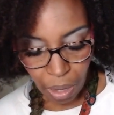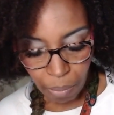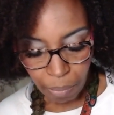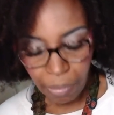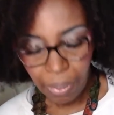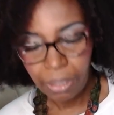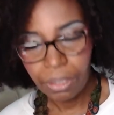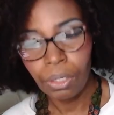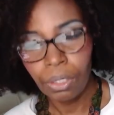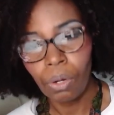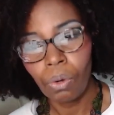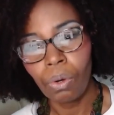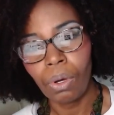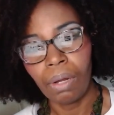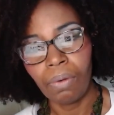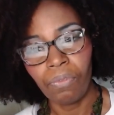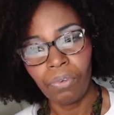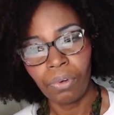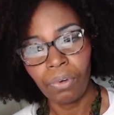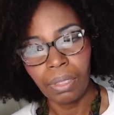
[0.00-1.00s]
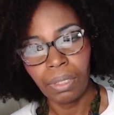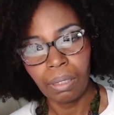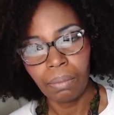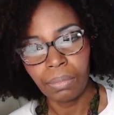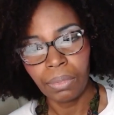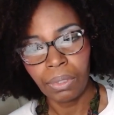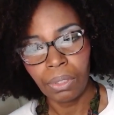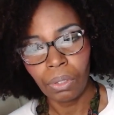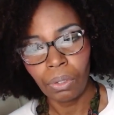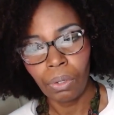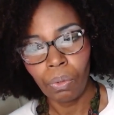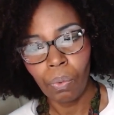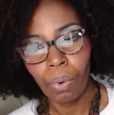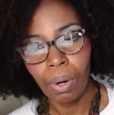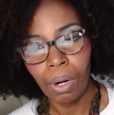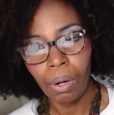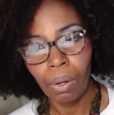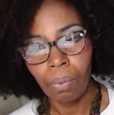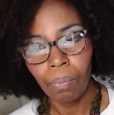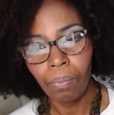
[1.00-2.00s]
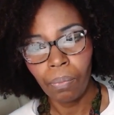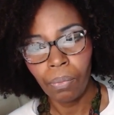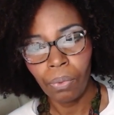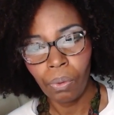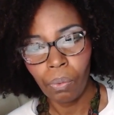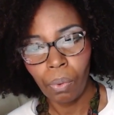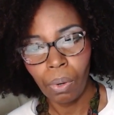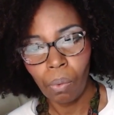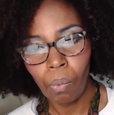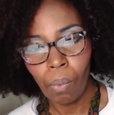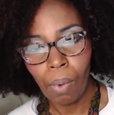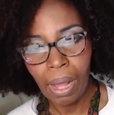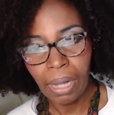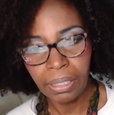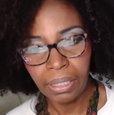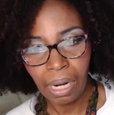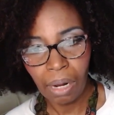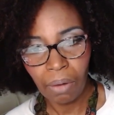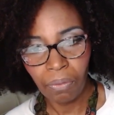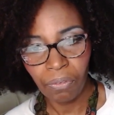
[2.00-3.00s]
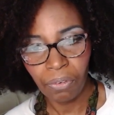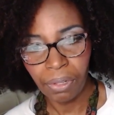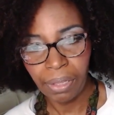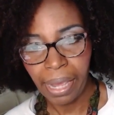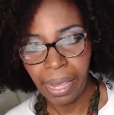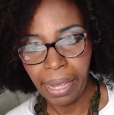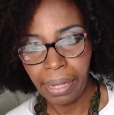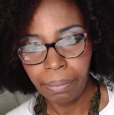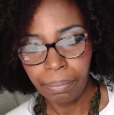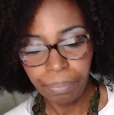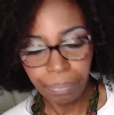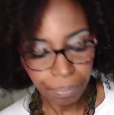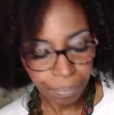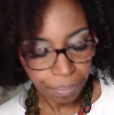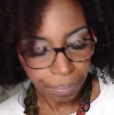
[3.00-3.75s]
it's no good for them. So you want to watch out for that.